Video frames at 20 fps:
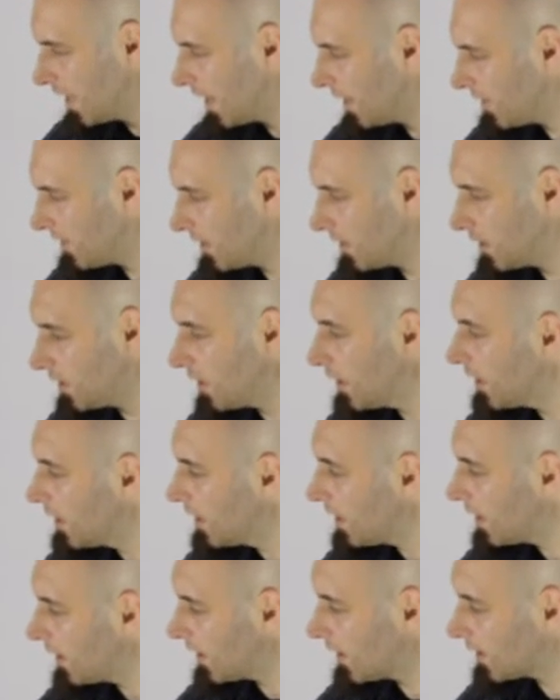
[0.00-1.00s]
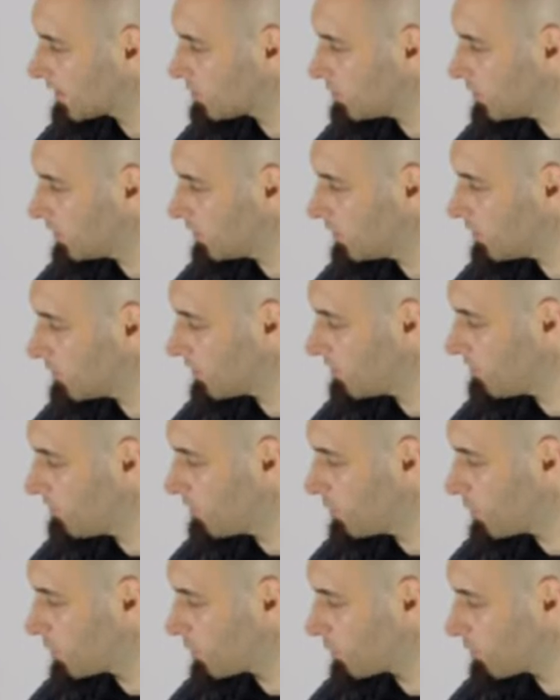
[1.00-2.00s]
And then, as we learned
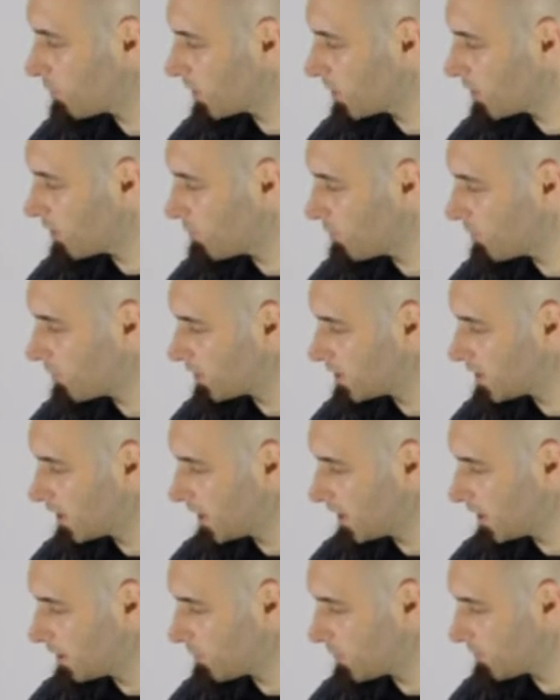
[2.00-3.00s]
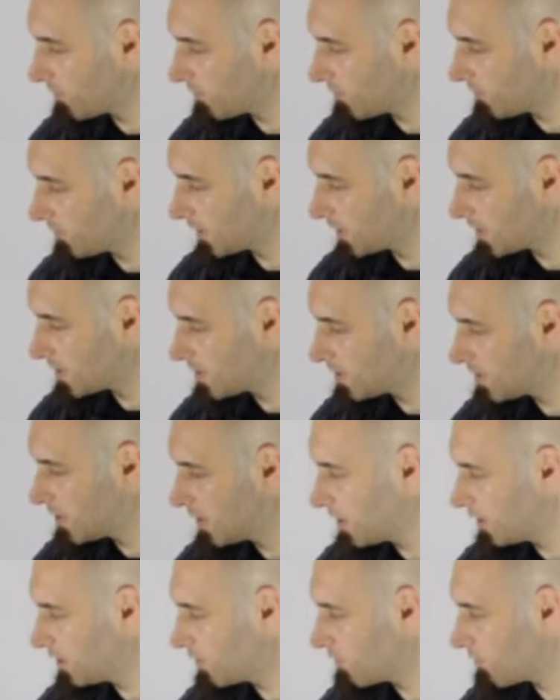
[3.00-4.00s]
before, we're going to put a timer. Let's
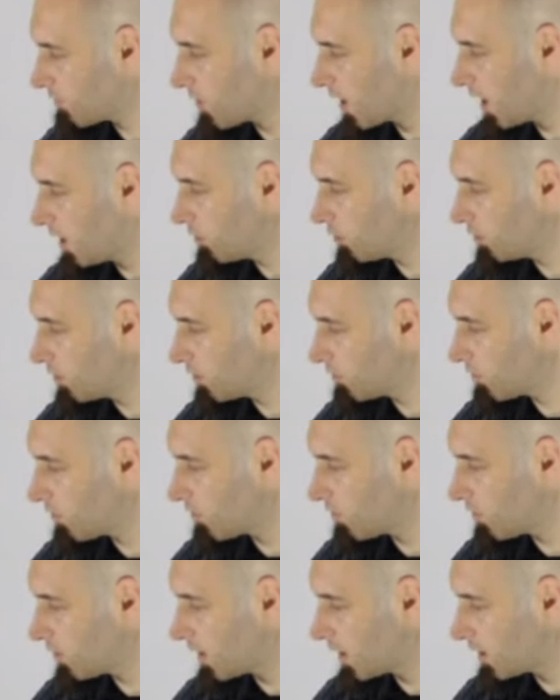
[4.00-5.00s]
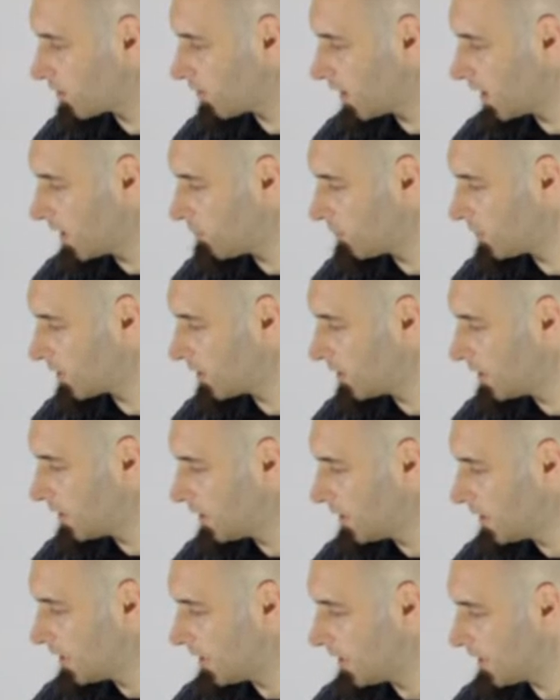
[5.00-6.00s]
tell it for how long we want that to happen.
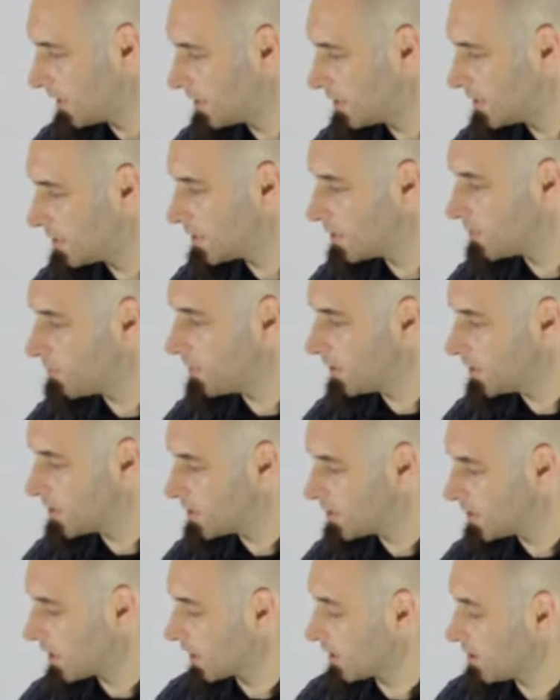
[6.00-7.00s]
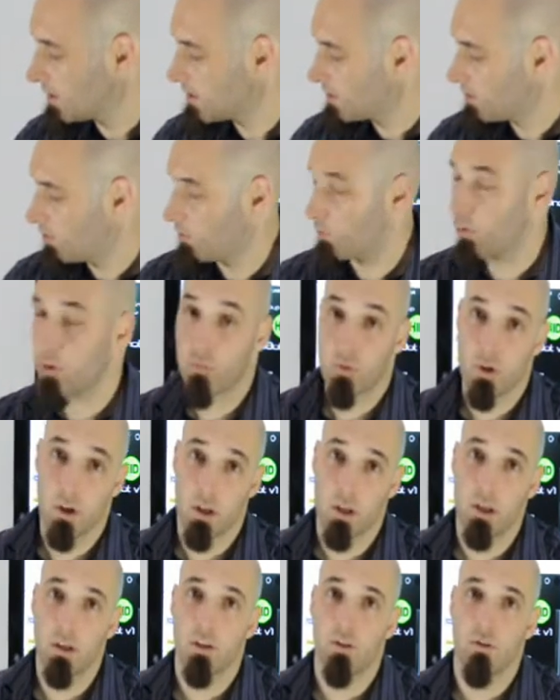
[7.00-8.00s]
And this is in milliseconds, so what we're
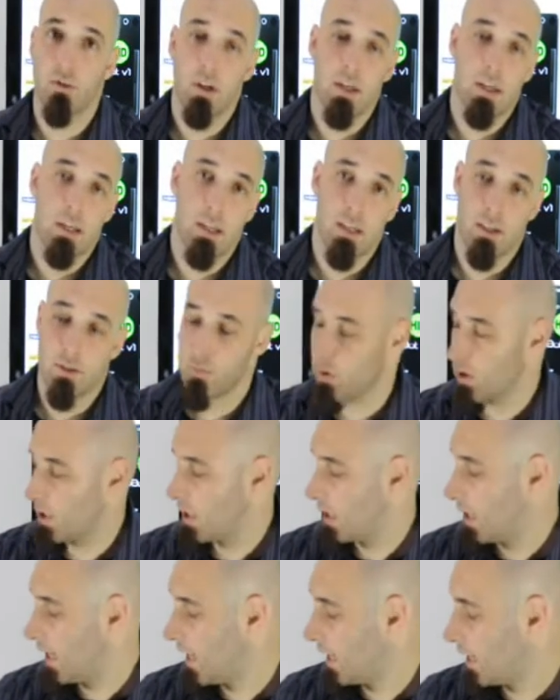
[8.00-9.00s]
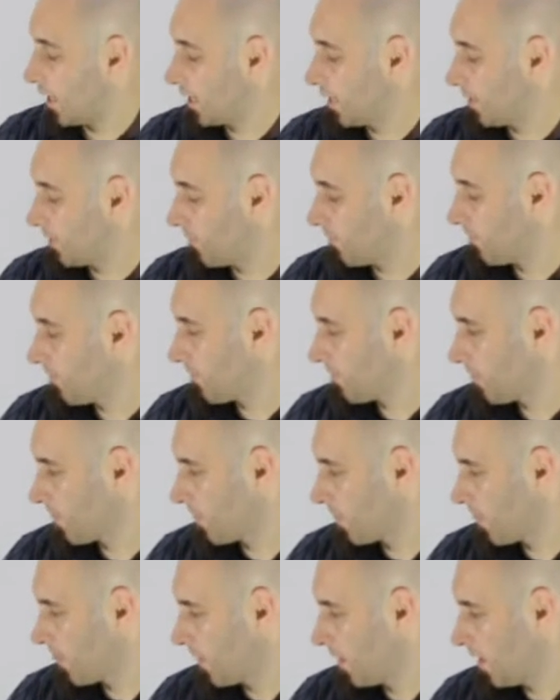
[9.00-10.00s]
going to do is we're going to add,
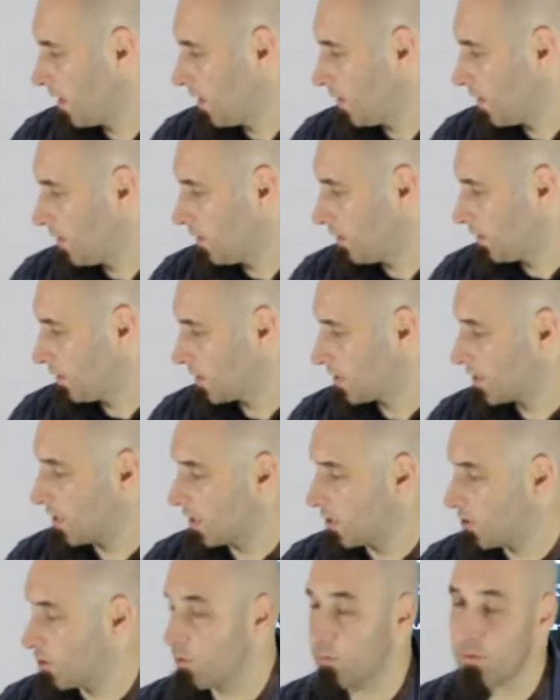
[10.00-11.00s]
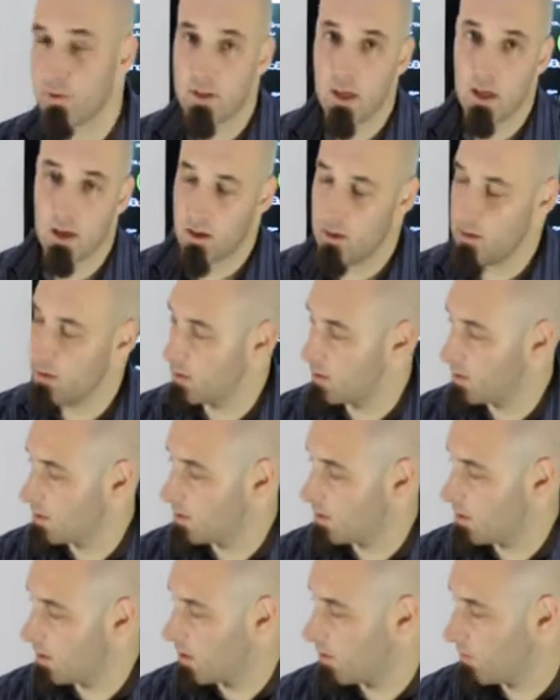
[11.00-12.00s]
let's say 2
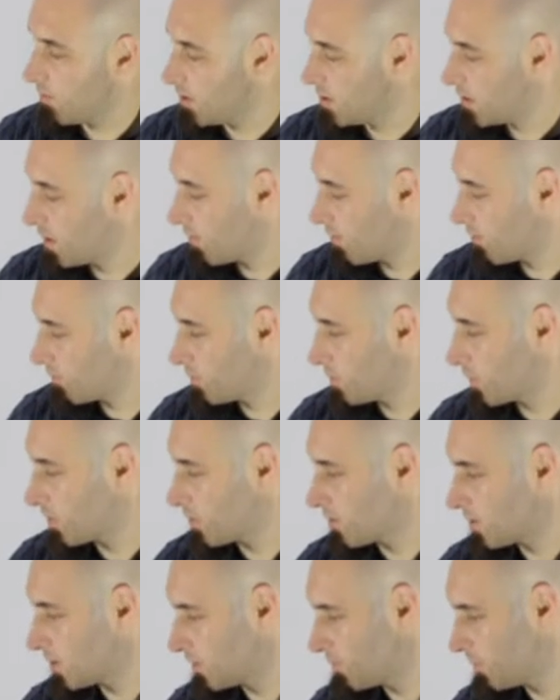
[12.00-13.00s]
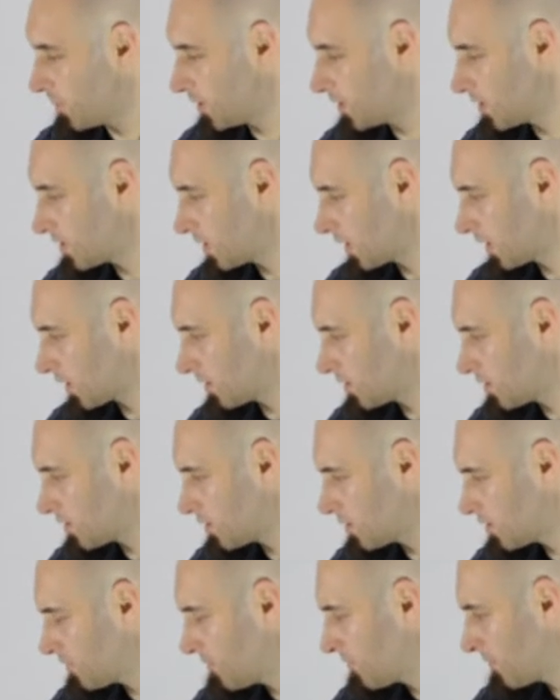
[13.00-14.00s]
seconds, 3 zeros because it's in
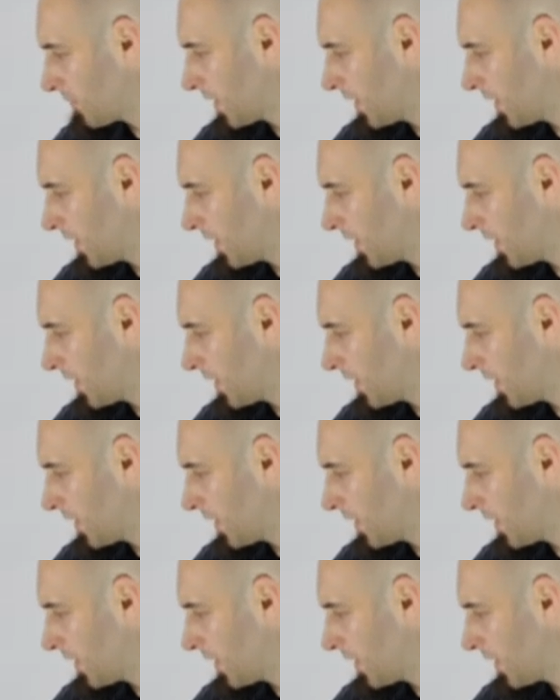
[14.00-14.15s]
milliseconds.